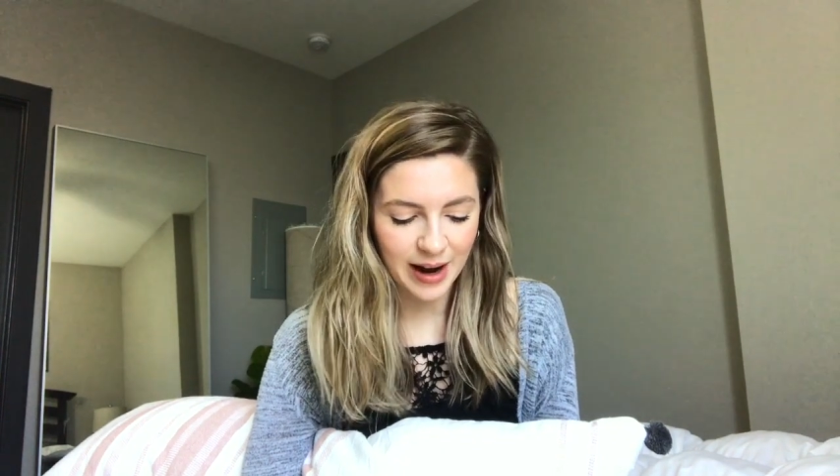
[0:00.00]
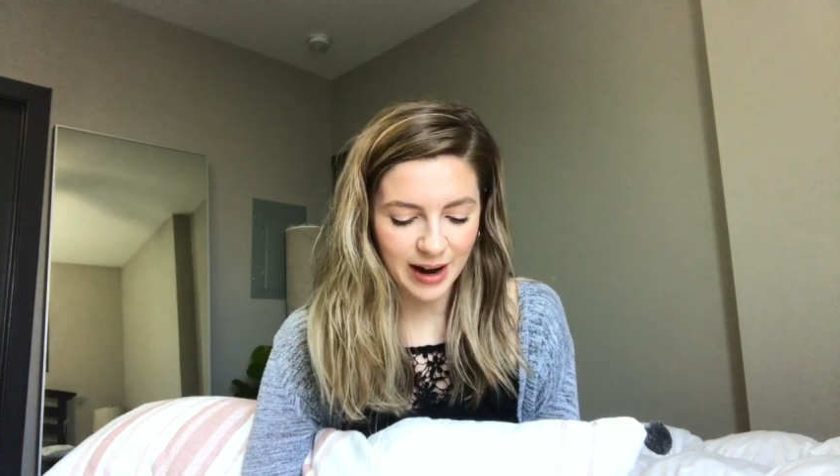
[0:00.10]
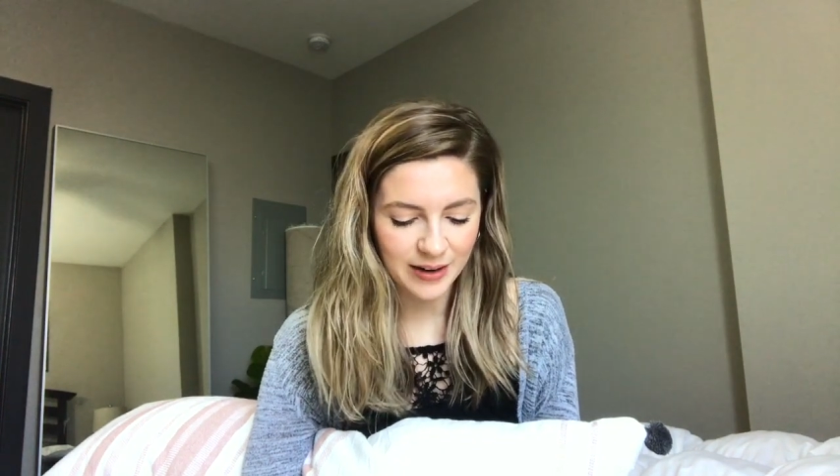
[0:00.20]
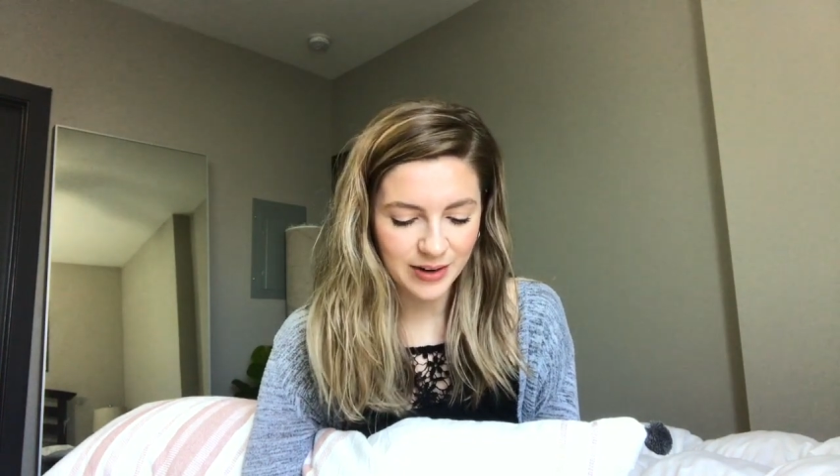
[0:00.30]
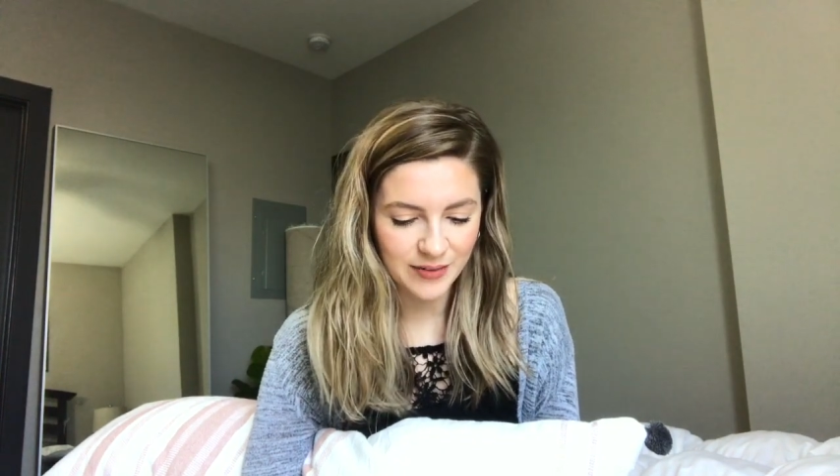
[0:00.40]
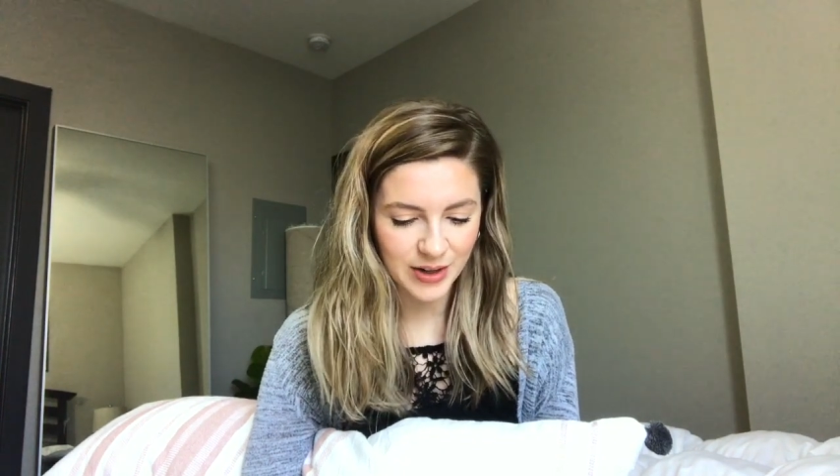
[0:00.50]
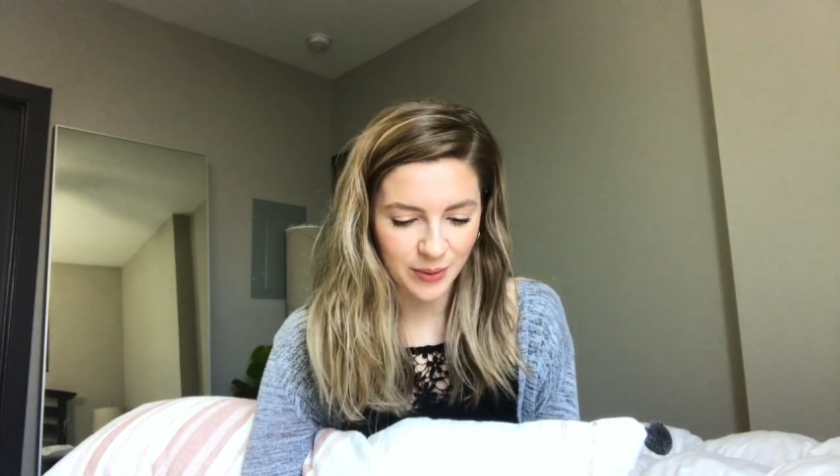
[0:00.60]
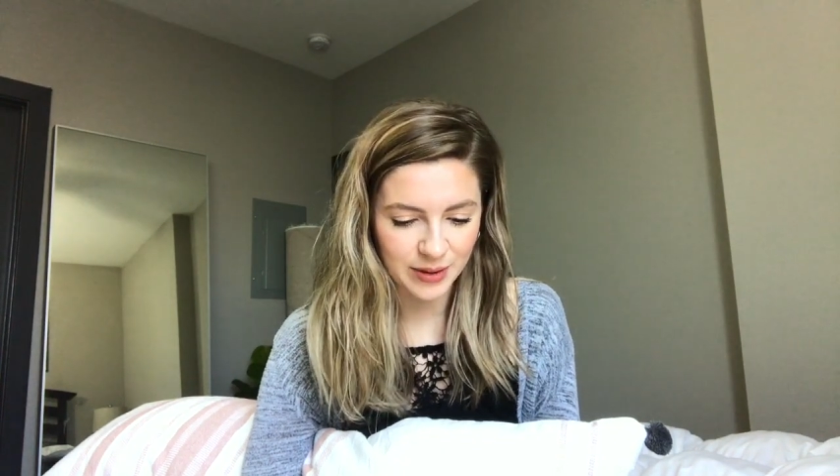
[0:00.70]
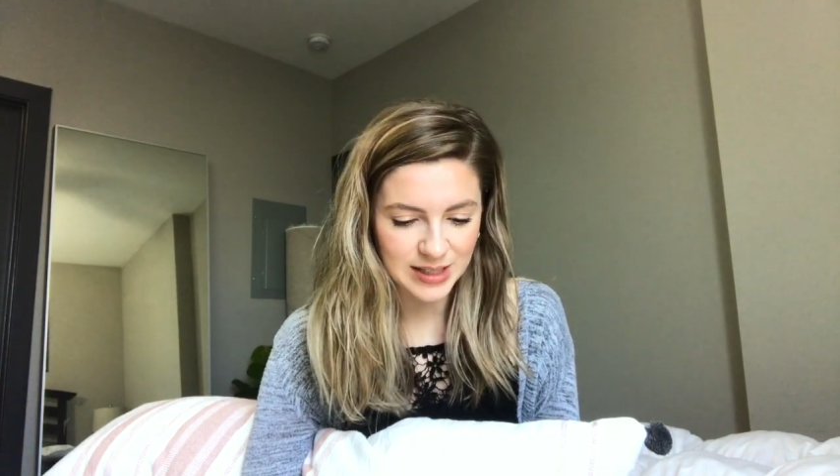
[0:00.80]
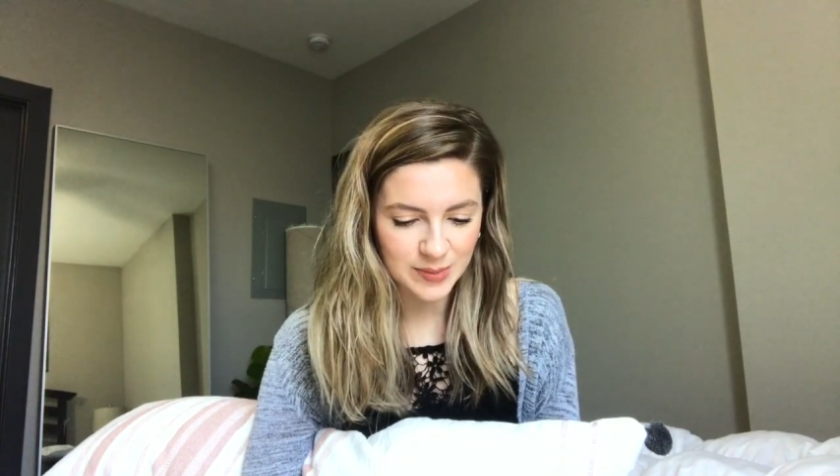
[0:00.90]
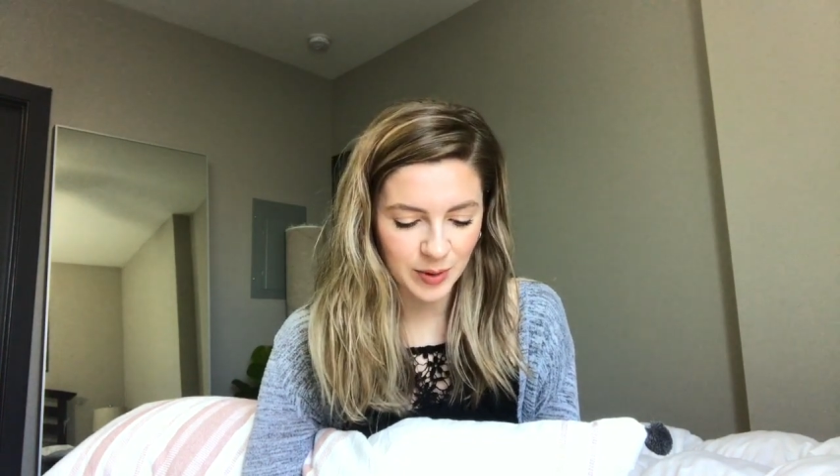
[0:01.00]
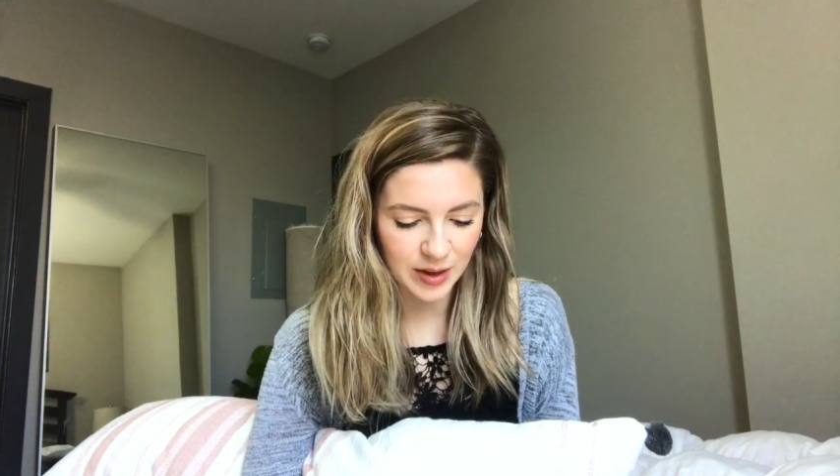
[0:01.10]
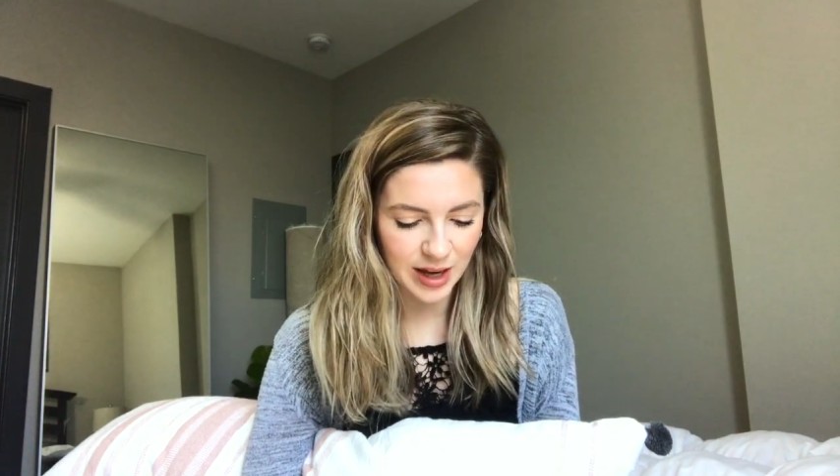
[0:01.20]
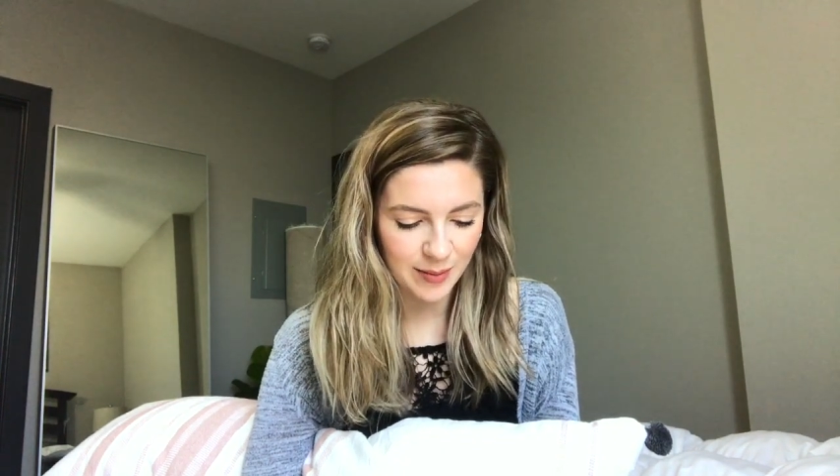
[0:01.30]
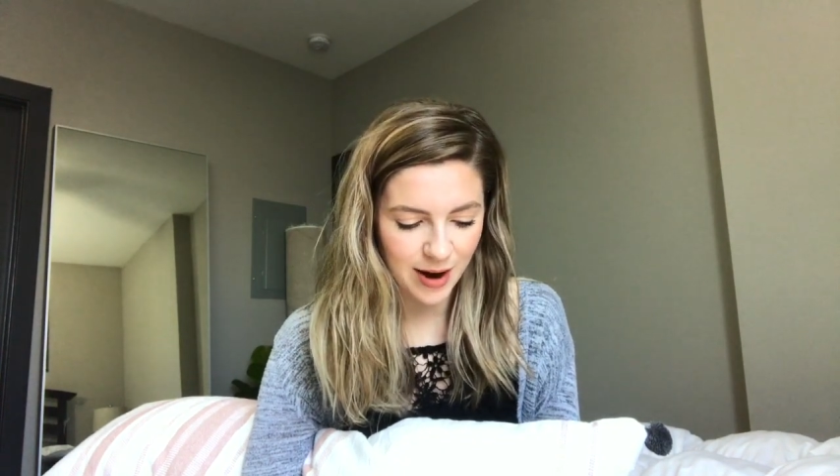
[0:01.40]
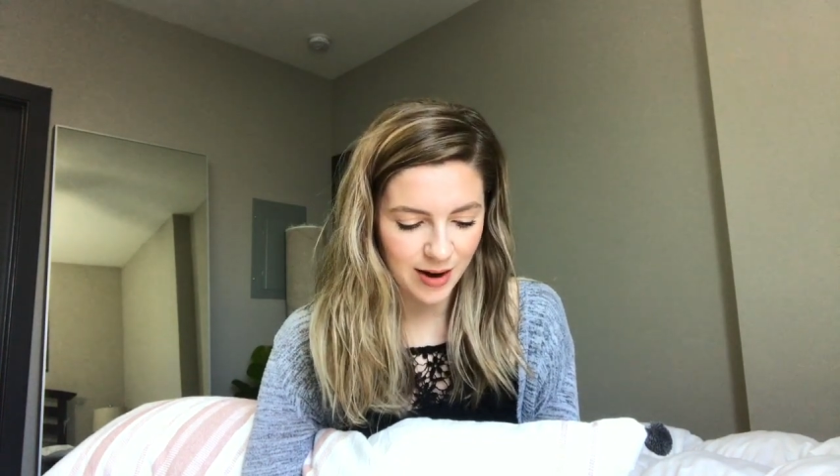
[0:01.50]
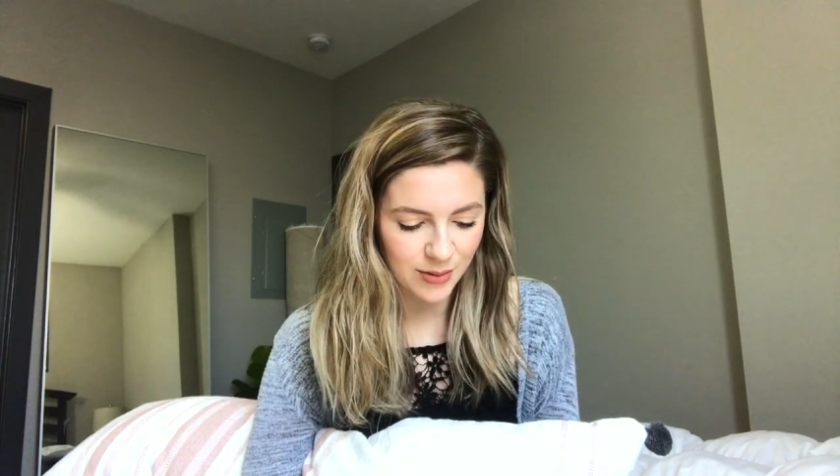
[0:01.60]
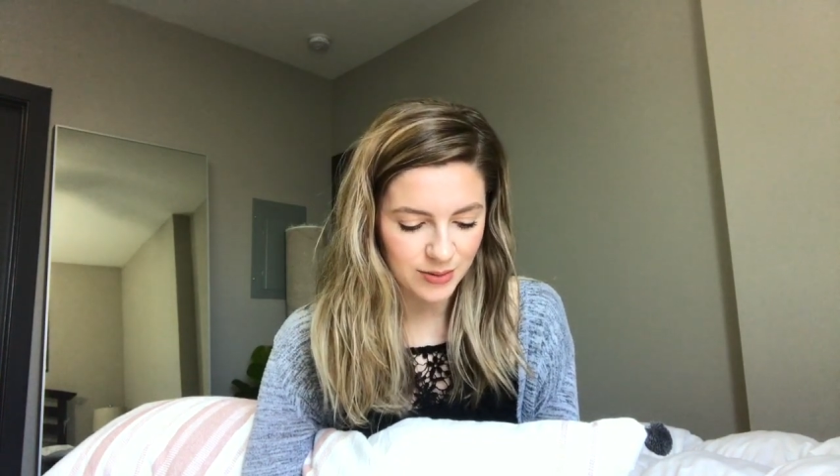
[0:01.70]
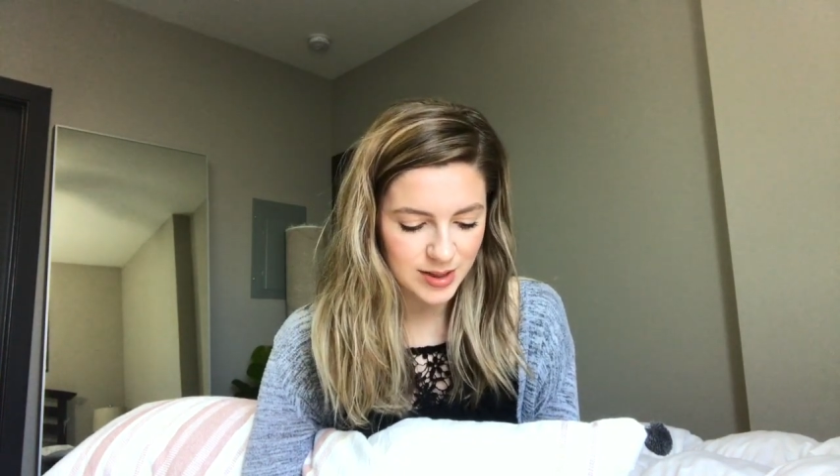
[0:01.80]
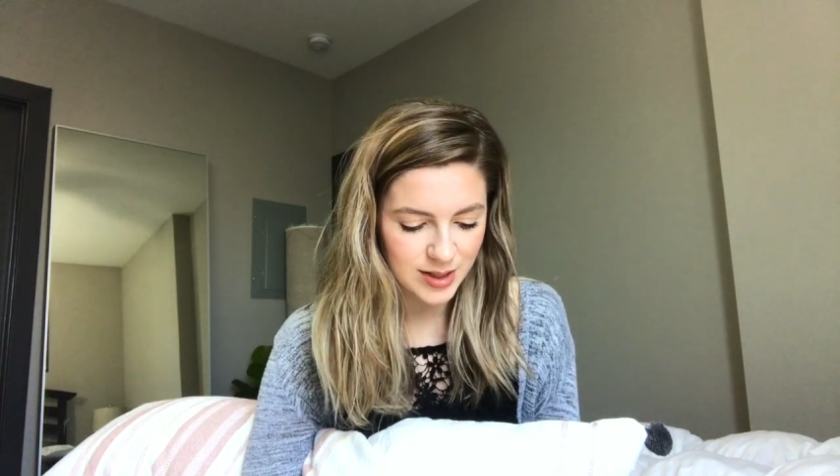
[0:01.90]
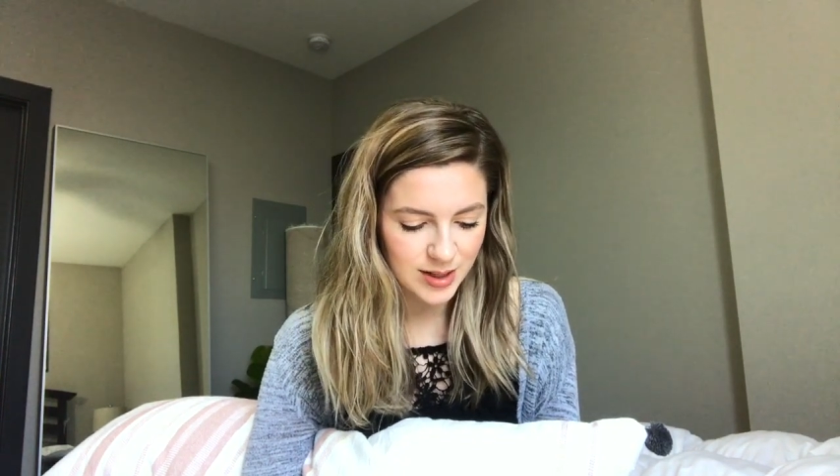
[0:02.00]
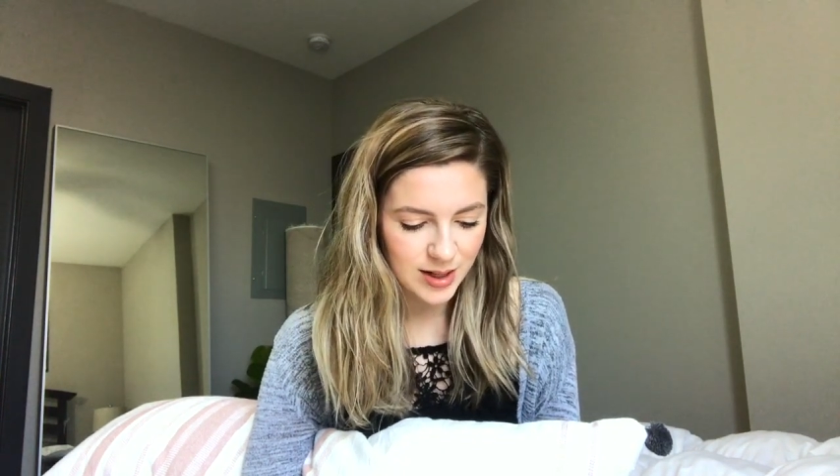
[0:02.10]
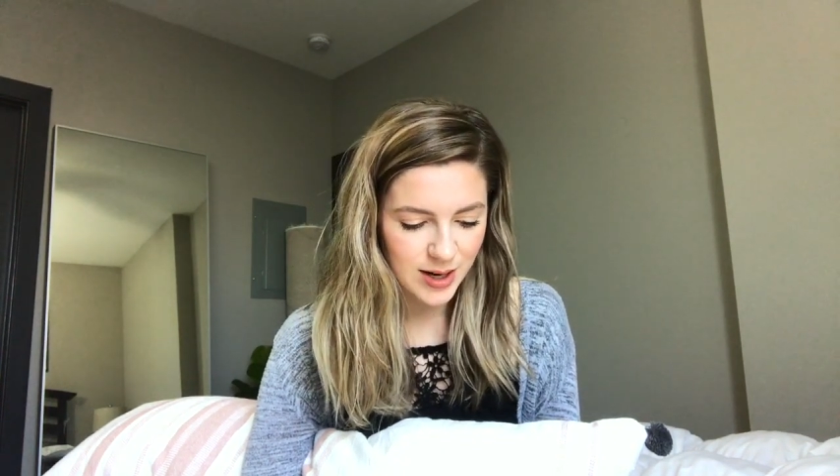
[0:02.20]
I don't even know when this book came out.